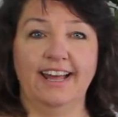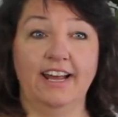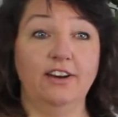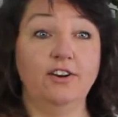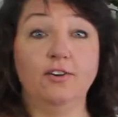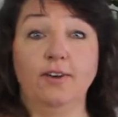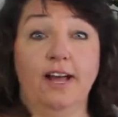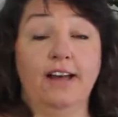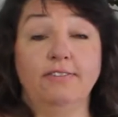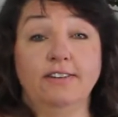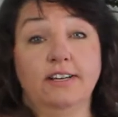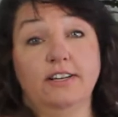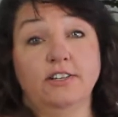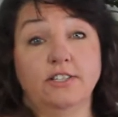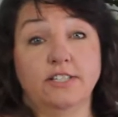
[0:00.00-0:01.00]
And you don't have
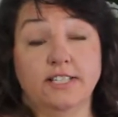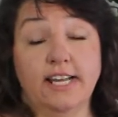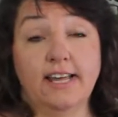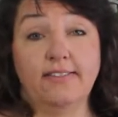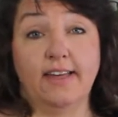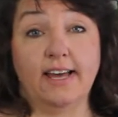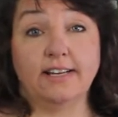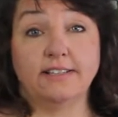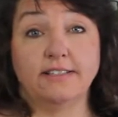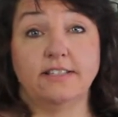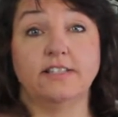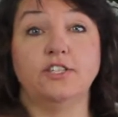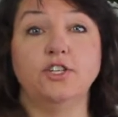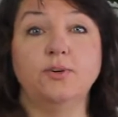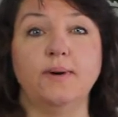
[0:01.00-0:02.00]
to understand that
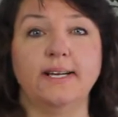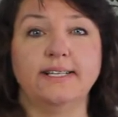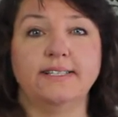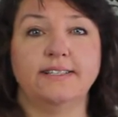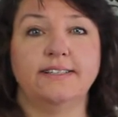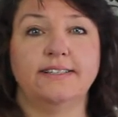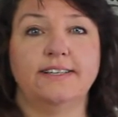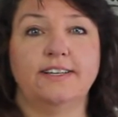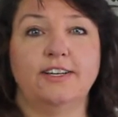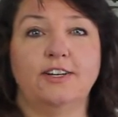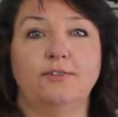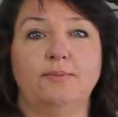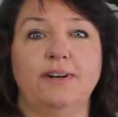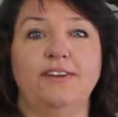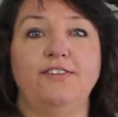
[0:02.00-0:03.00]
to do it.
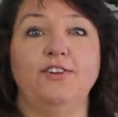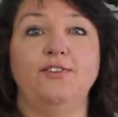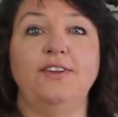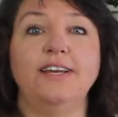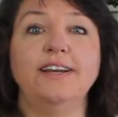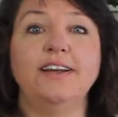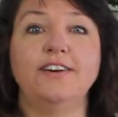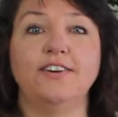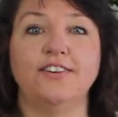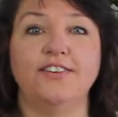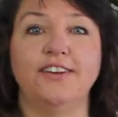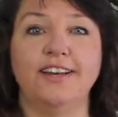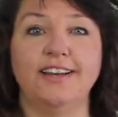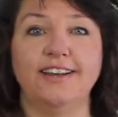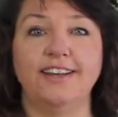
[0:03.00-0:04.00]
But if you did
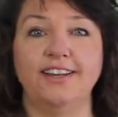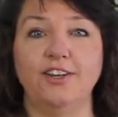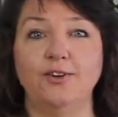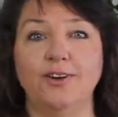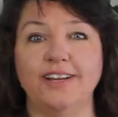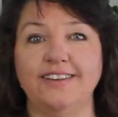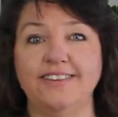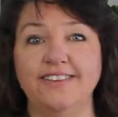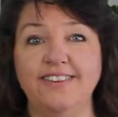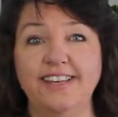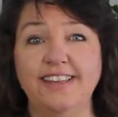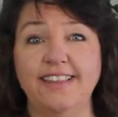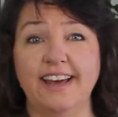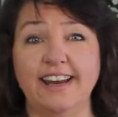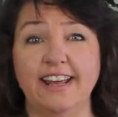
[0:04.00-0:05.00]
understand it, you could
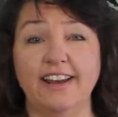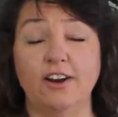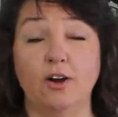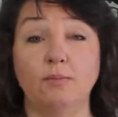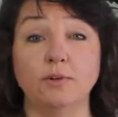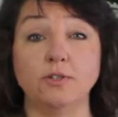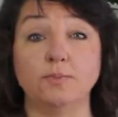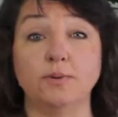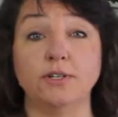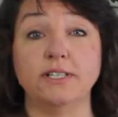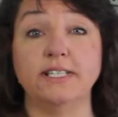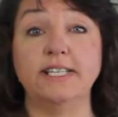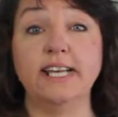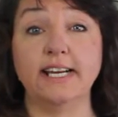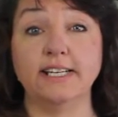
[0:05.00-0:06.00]
see that and almost
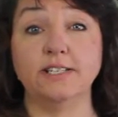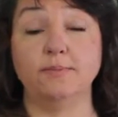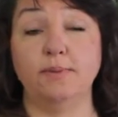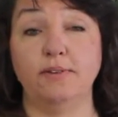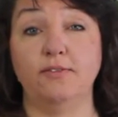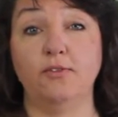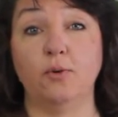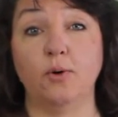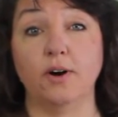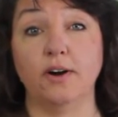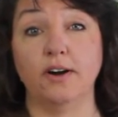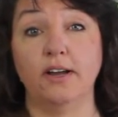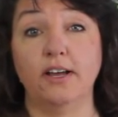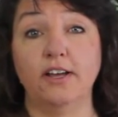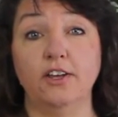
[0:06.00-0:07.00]
predict
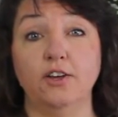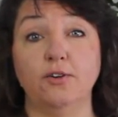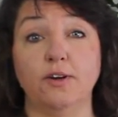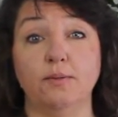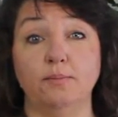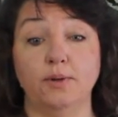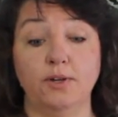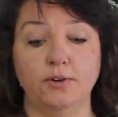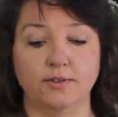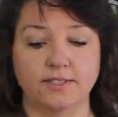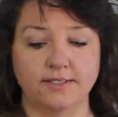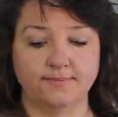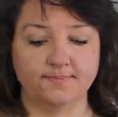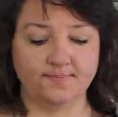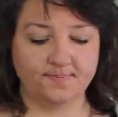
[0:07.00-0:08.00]
before you compute.